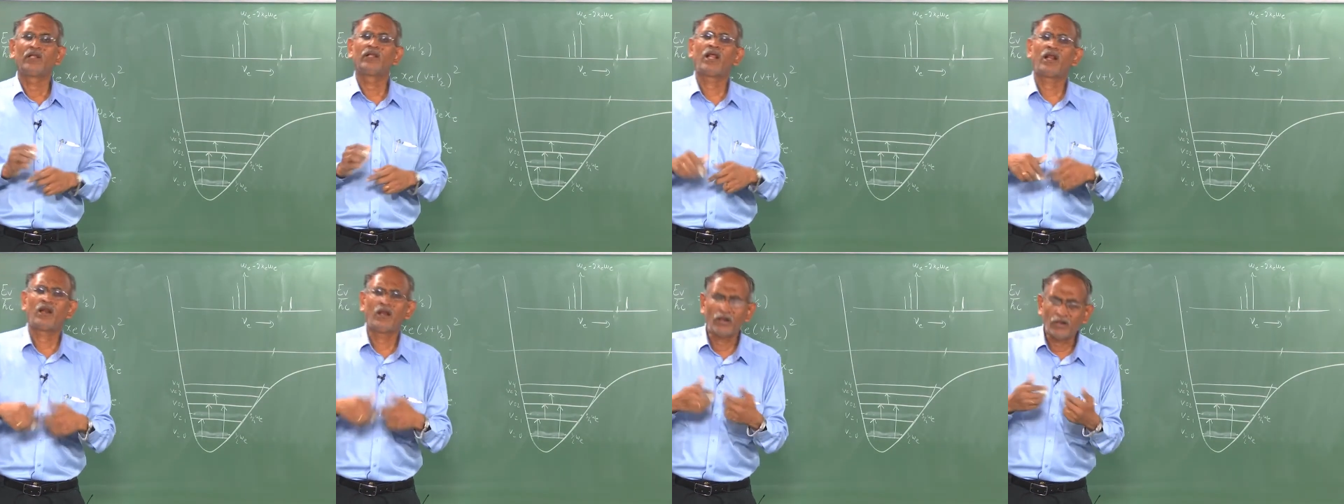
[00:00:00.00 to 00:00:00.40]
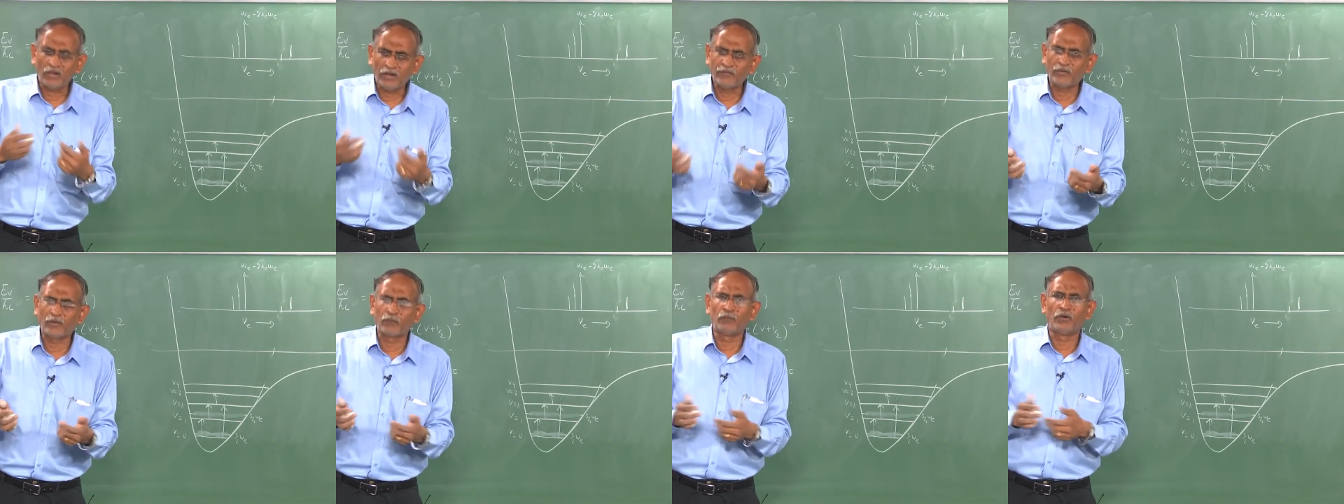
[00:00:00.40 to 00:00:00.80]
There are
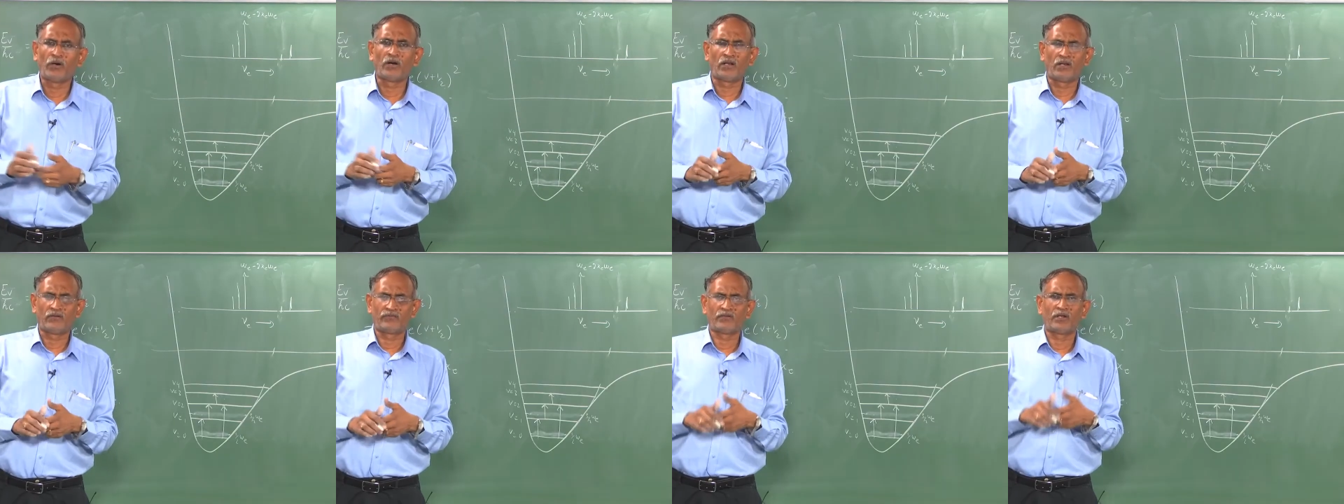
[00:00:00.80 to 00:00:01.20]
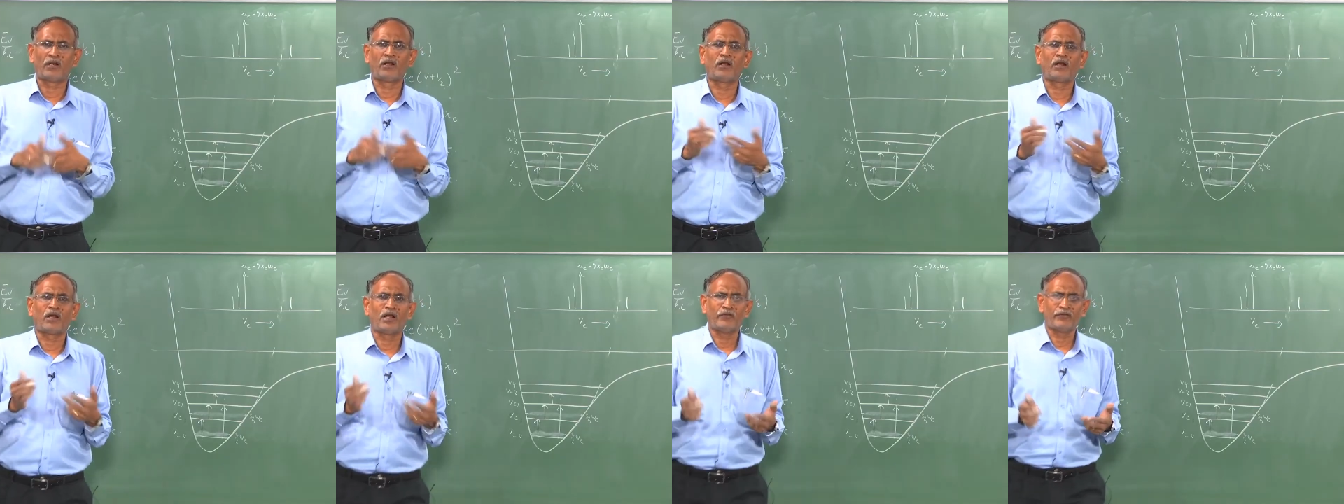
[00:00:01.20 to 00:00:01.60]
other models, there
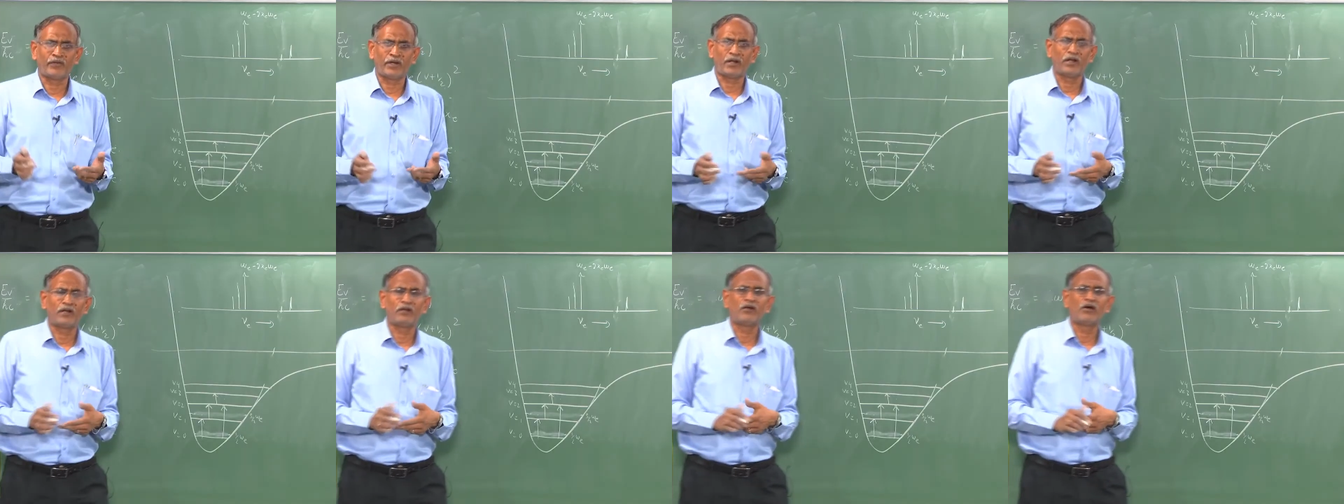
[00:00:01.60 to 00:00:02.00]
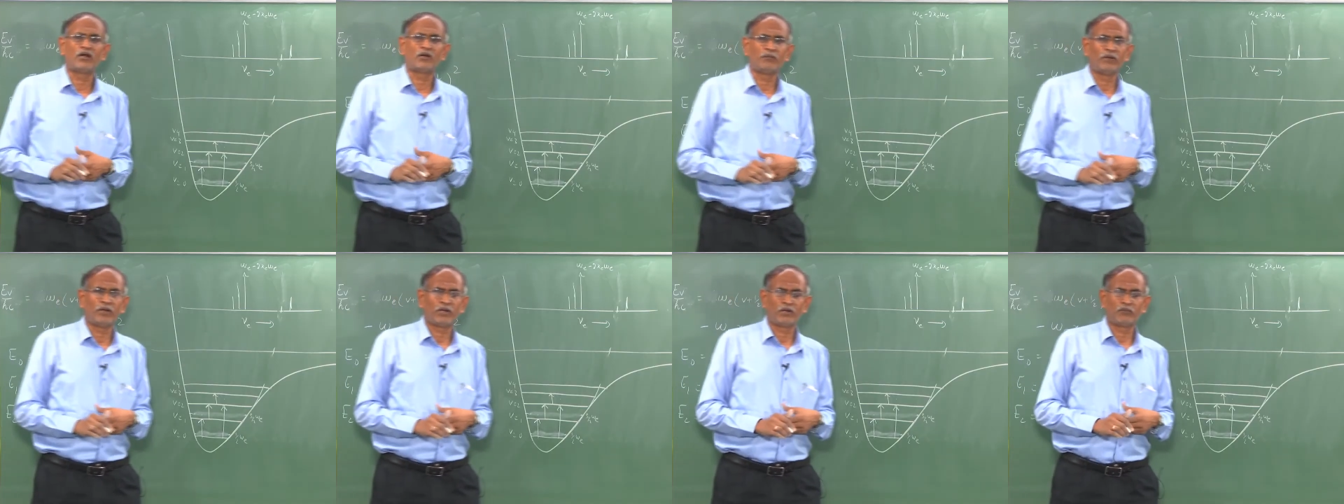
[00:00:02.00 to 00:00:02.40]
are other
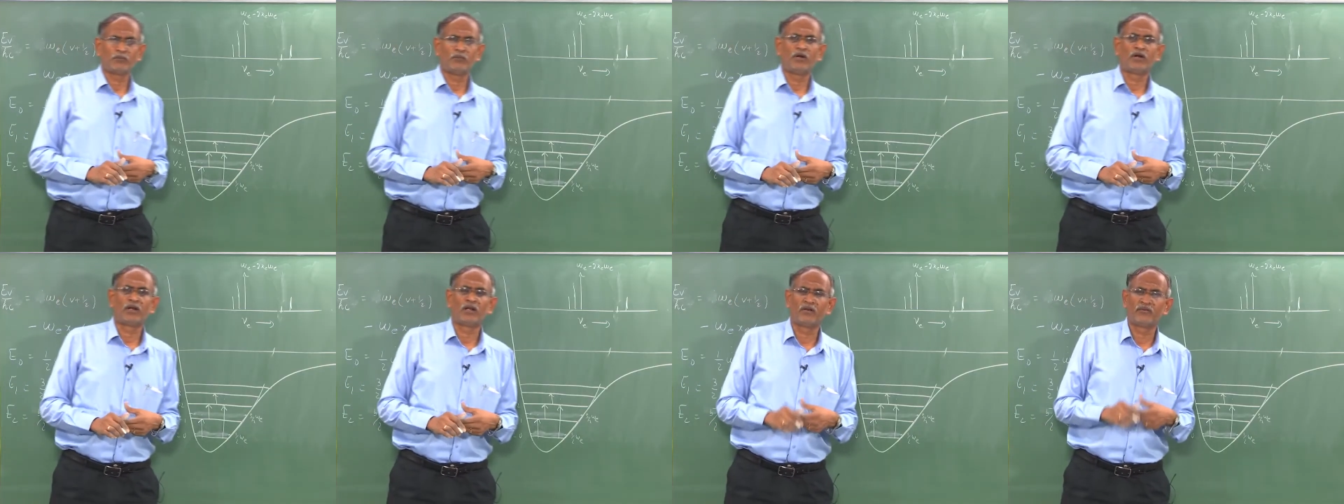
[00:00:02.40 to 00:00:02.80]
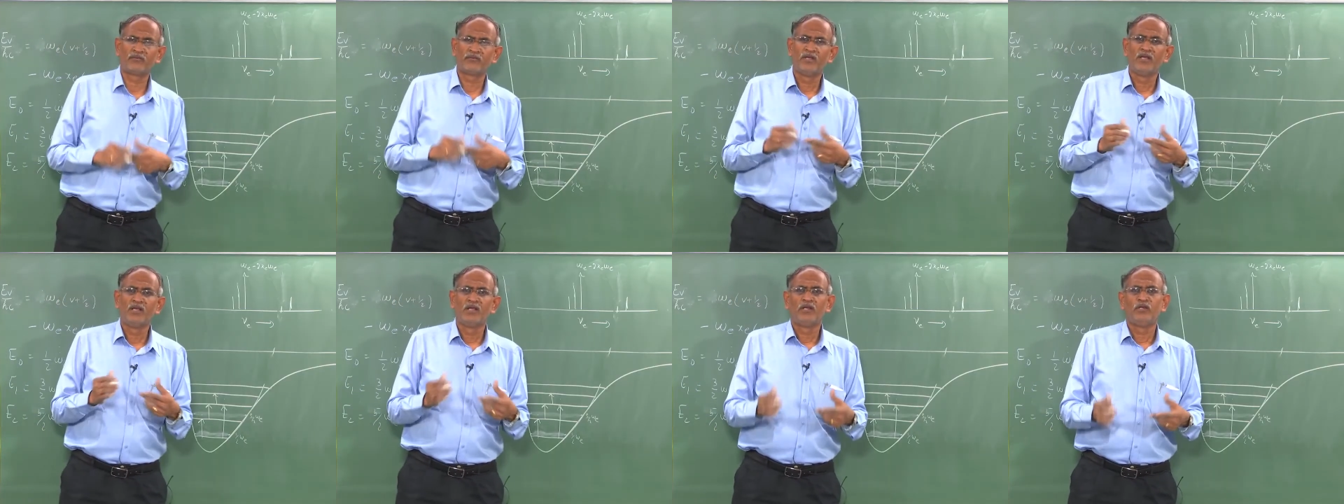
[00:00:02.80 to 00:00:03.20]
unharmonic models
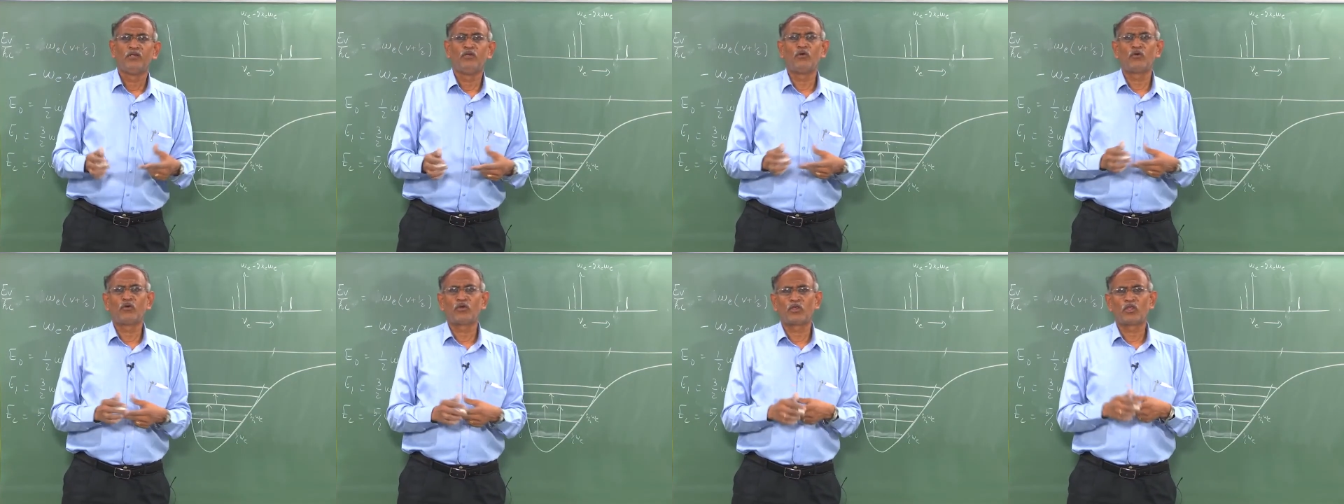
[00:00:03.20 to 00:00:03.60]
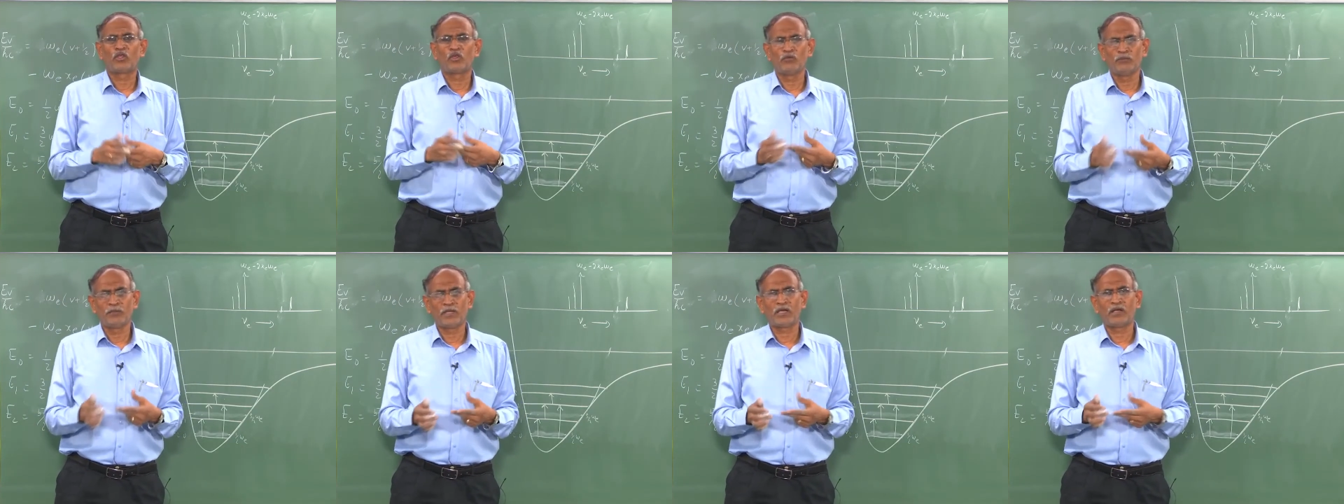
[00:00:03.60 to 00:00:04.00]
due to
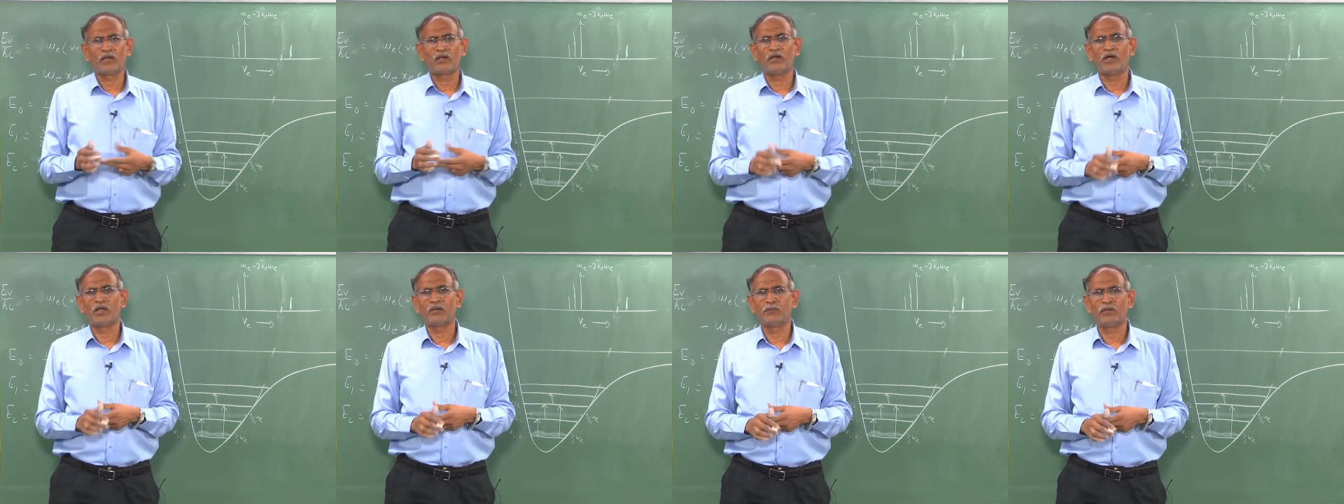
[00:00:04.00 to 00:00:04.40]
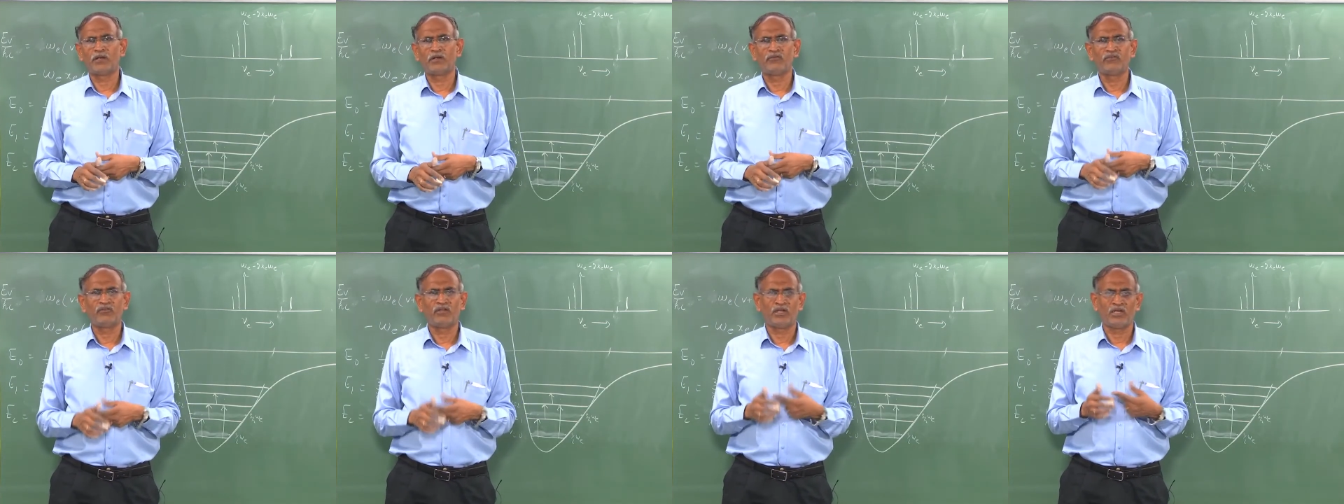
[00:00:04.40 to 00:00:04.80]
cubic
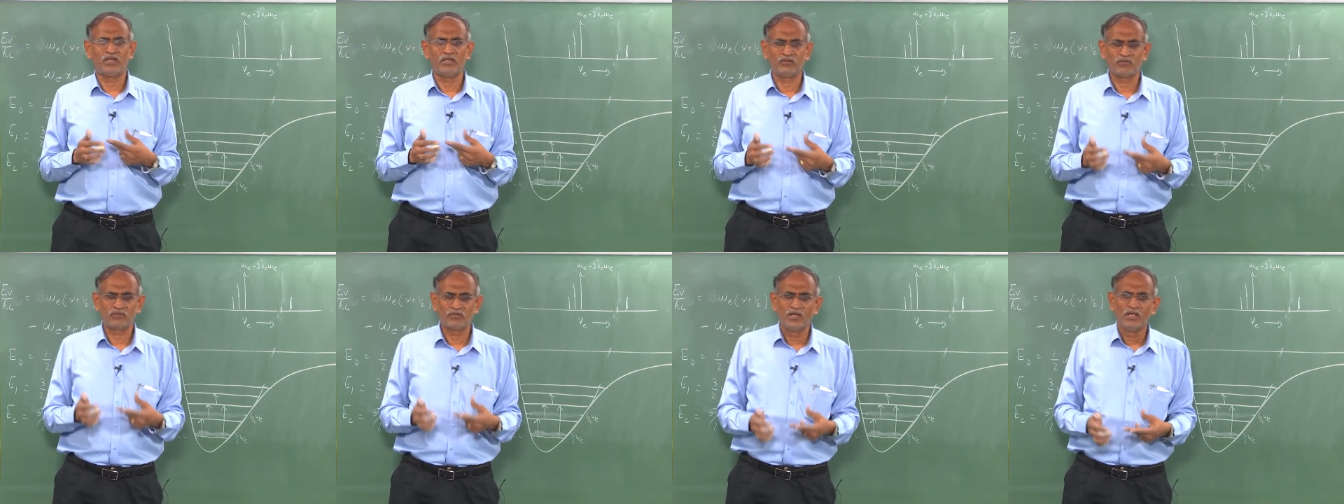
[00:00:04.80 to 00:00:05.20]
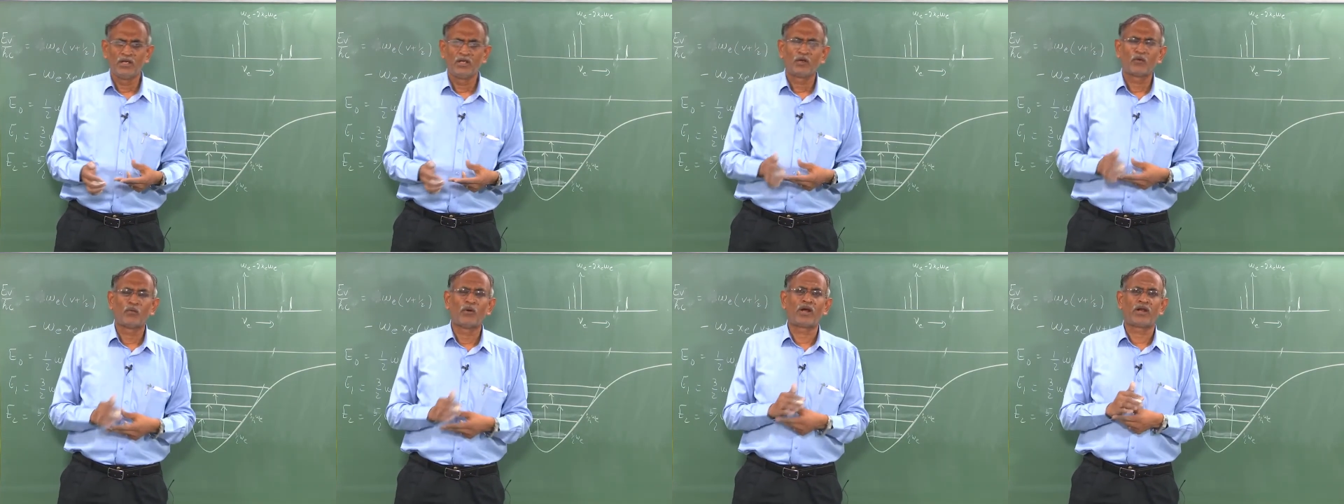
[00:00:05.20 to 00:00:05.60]
unharmonicities,
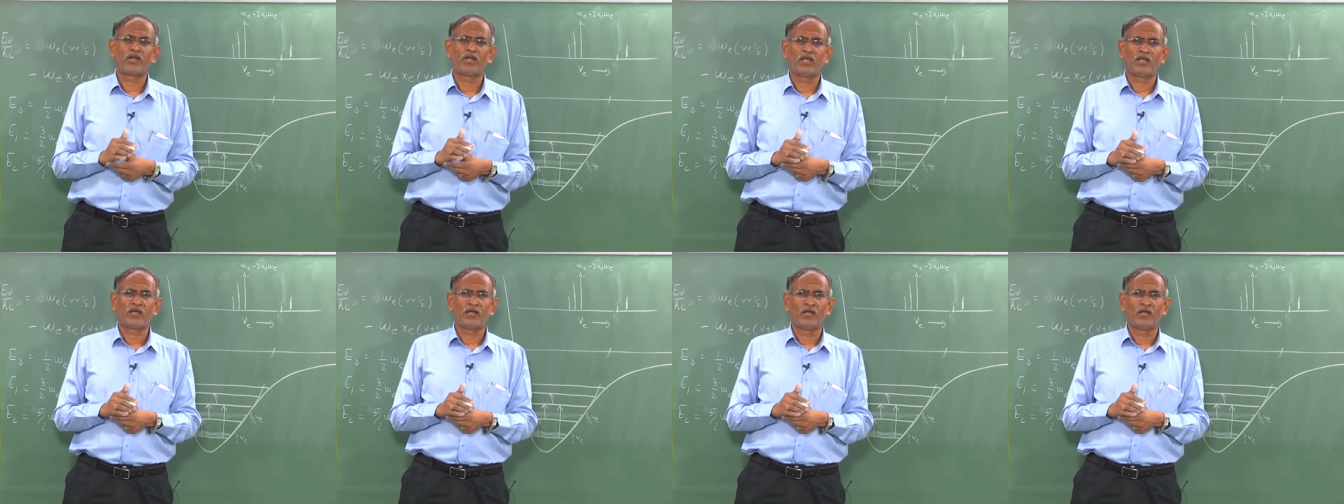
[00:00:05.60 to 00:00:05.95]
quartic